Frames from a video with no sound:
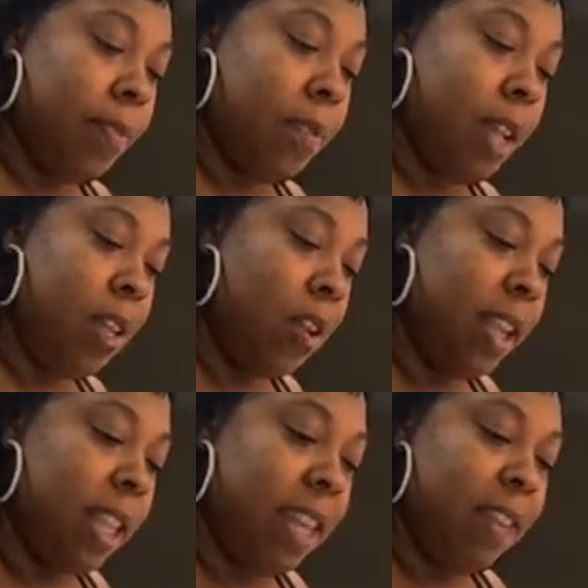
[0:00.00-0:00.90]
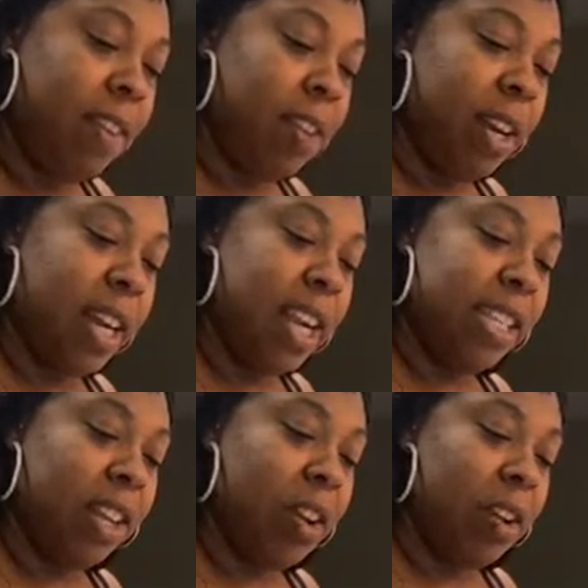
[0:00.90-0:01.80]
And you don't have to leave it on there
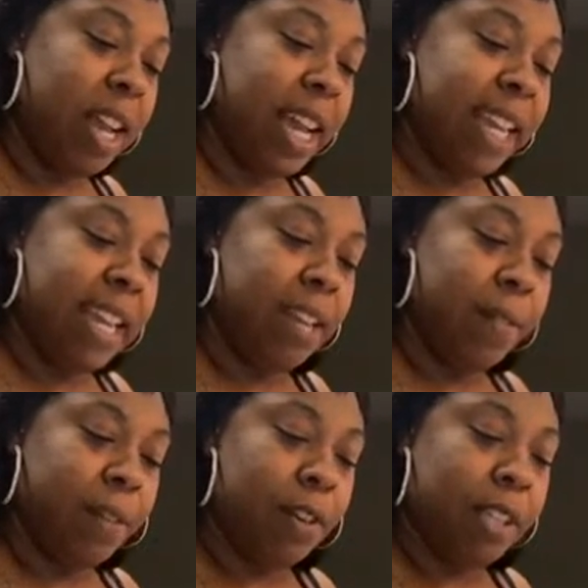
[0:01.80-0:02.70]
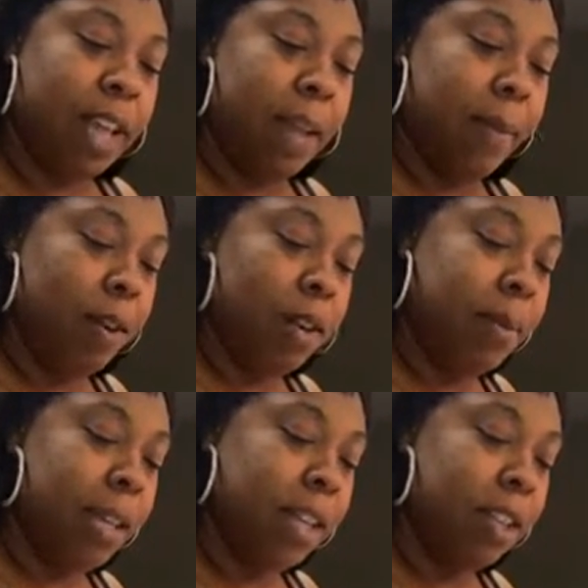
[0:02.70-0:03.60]
as long like I did the first time, only
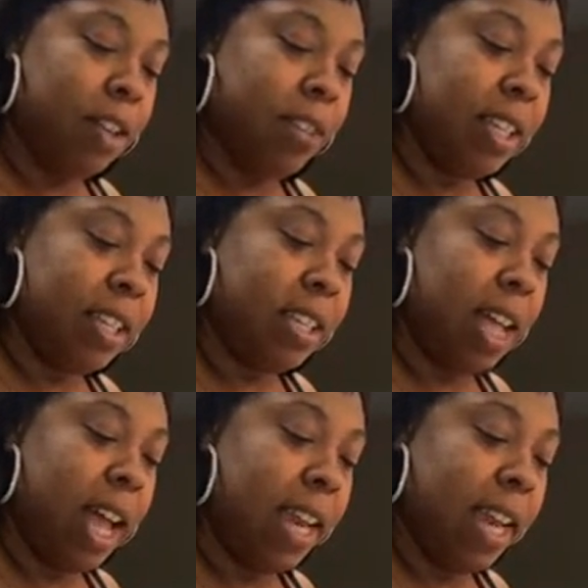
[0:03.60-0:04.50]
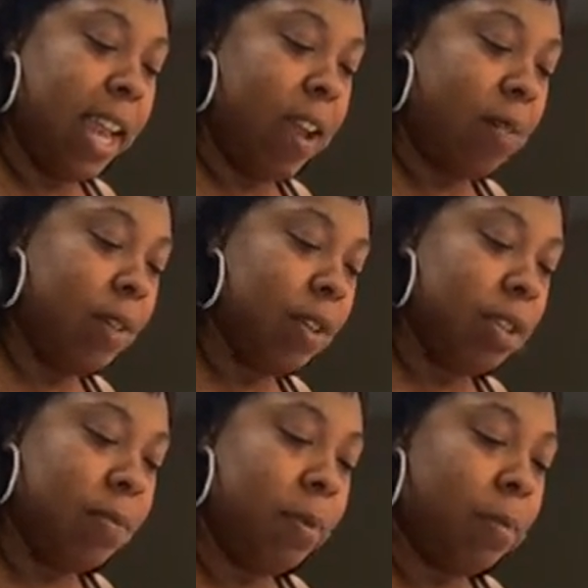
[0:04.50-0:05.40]
because the grease is hot now
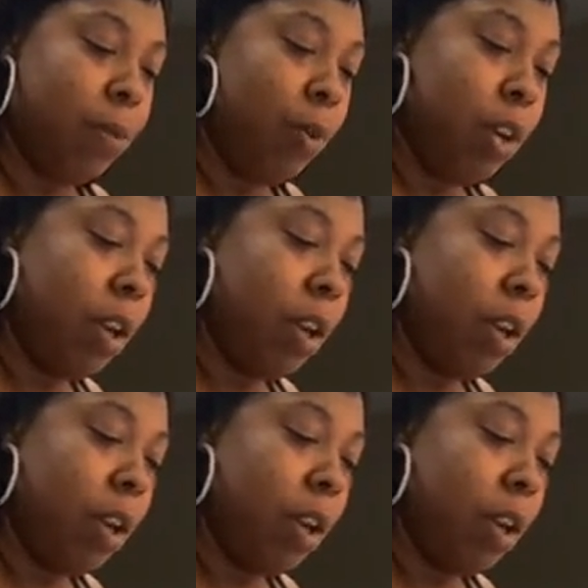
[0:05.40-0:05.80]
versus before.